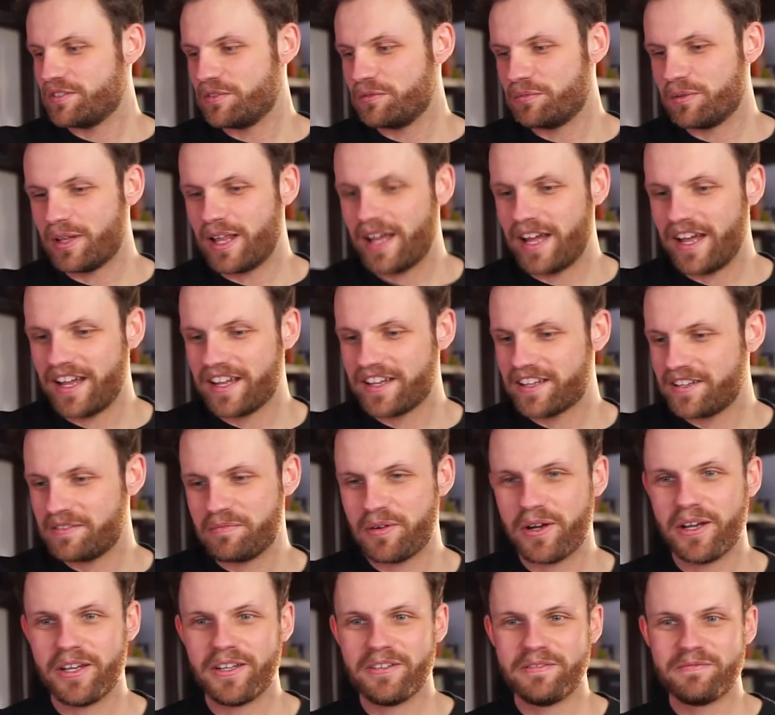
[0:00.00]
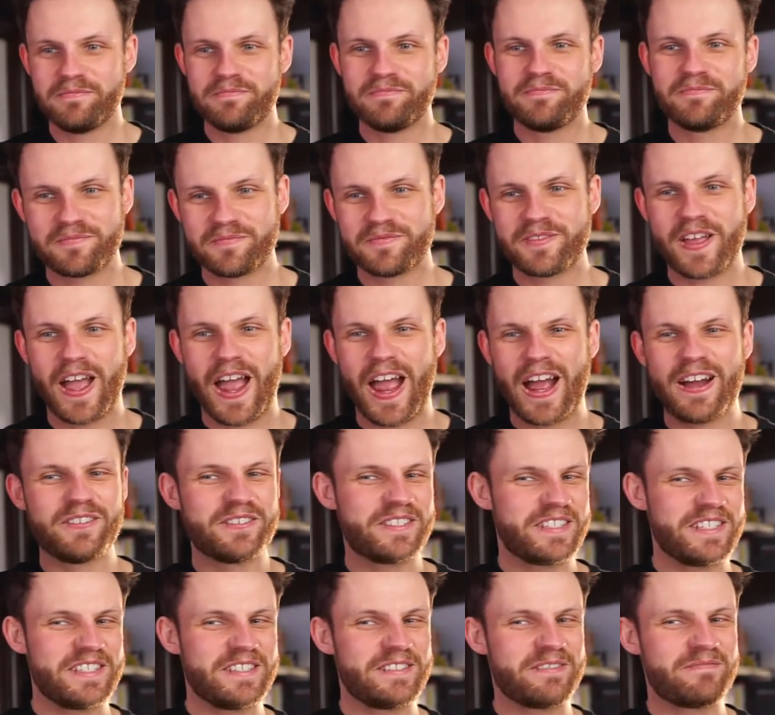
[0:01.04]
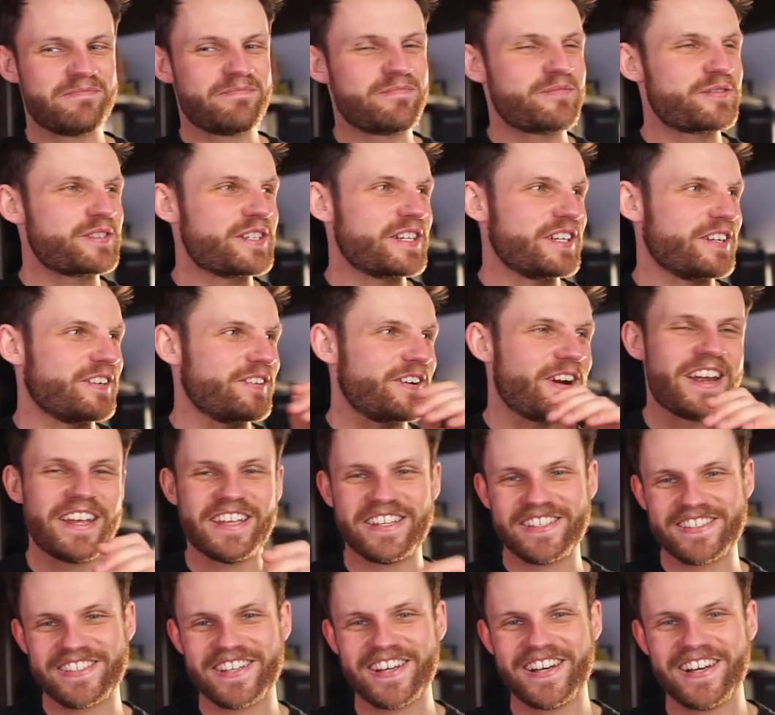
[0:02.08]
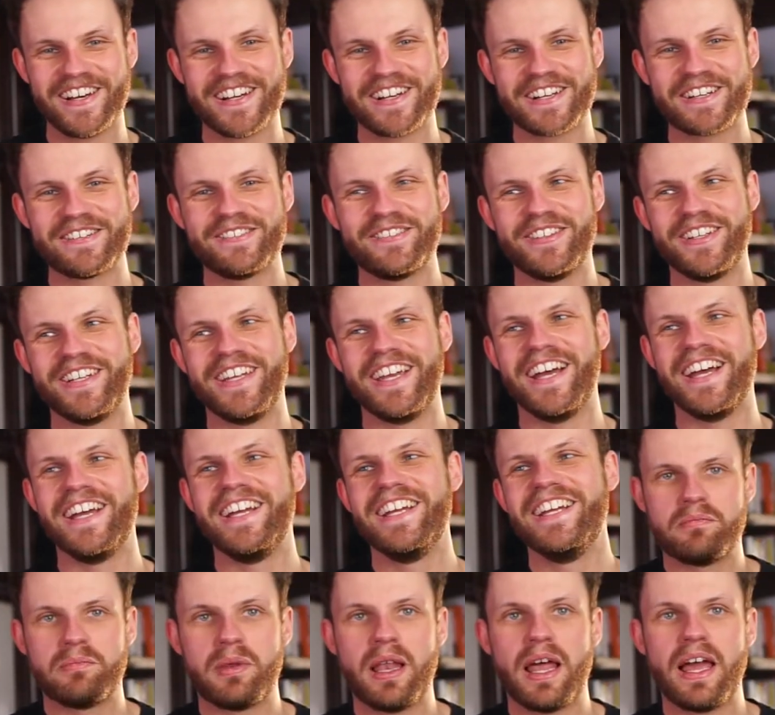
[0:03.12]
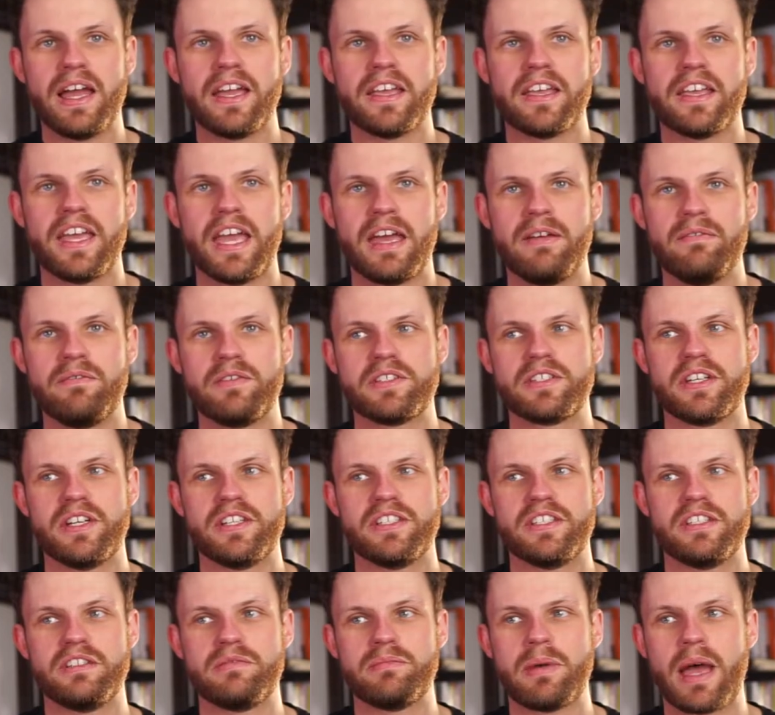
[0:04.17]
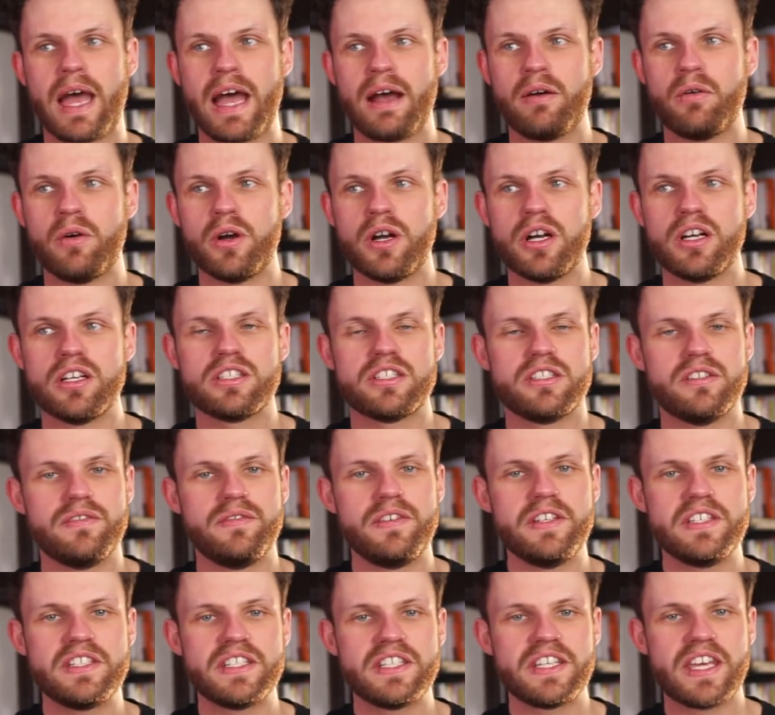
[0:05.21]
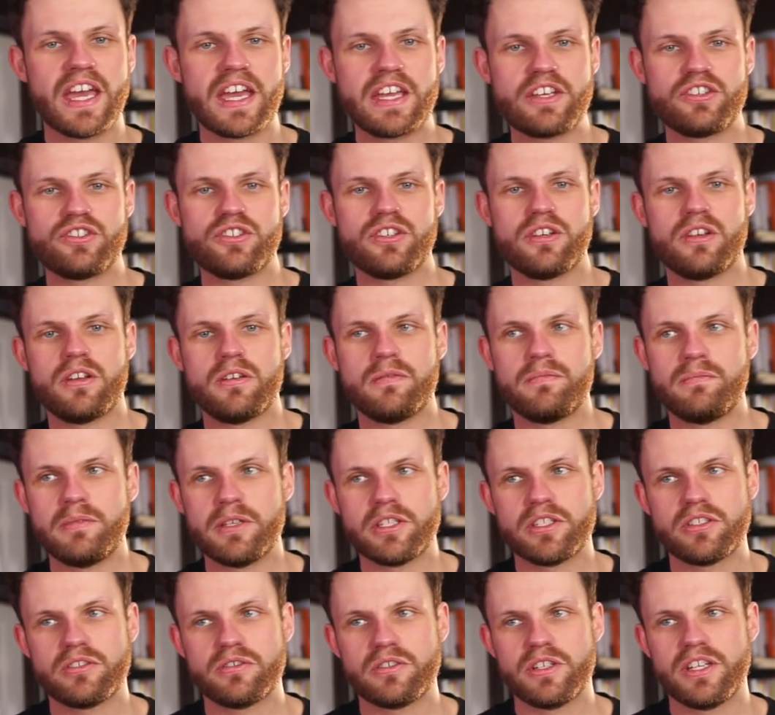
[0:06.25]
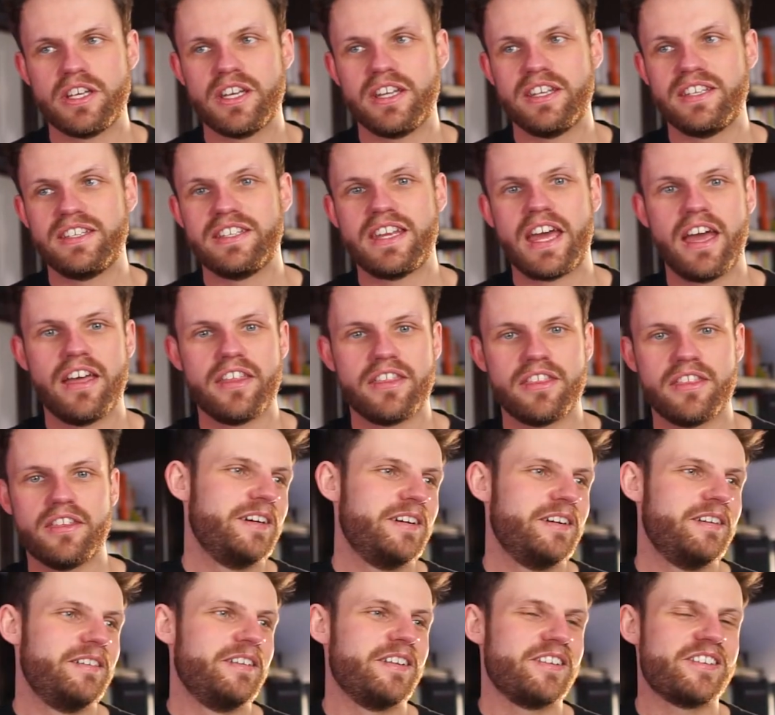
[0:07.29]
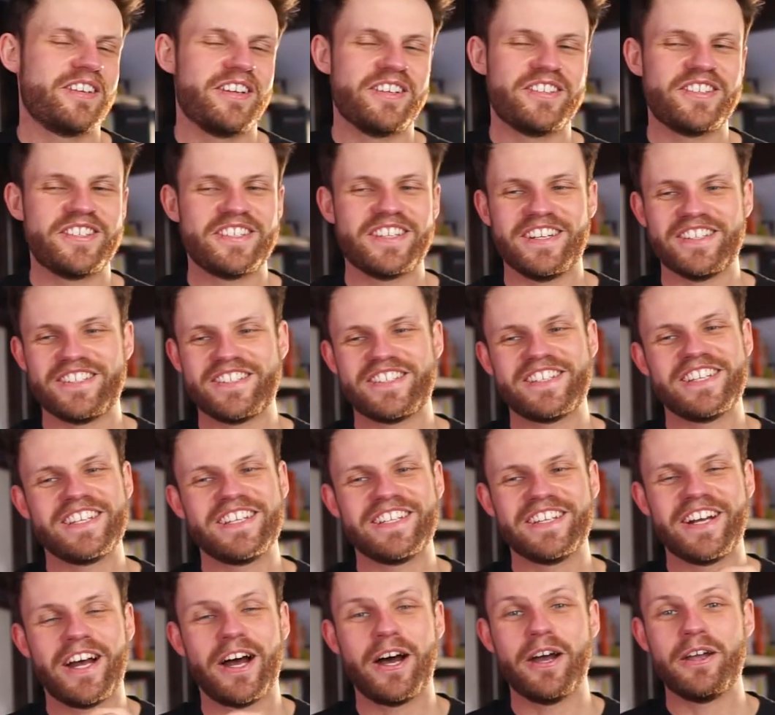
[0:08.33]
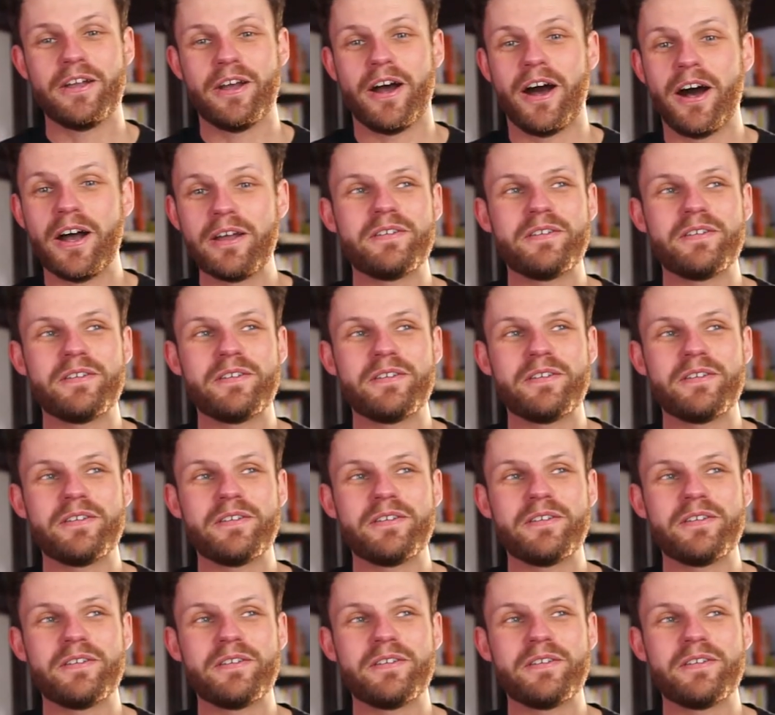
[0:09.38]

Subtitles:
all black. My house is pretty grey and dark, but yeah. Black emphasises power, sophistication, mystery and death. Plus I just think, I